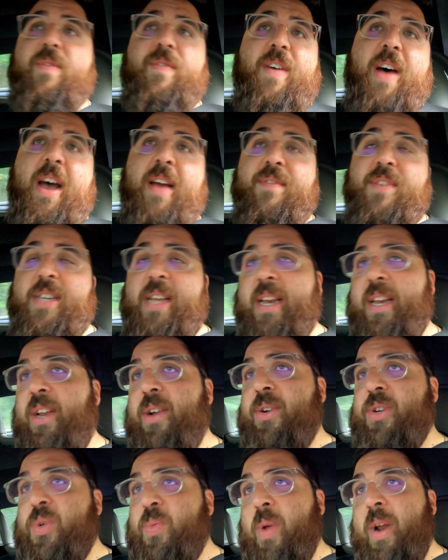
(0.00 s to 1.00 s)
5, 10
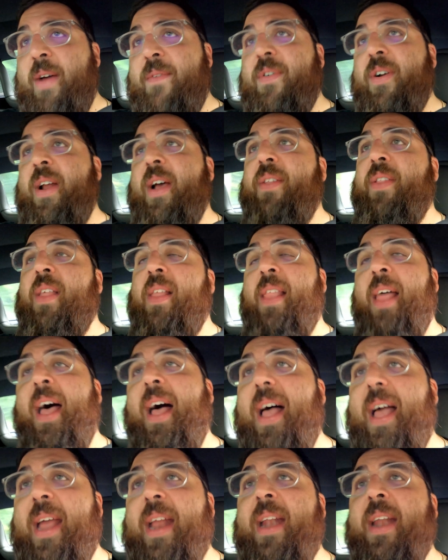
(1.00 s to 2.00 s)
years, whatever down the
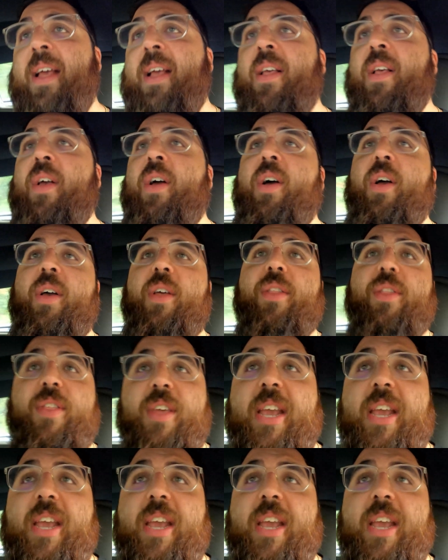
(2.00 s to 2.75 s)
line,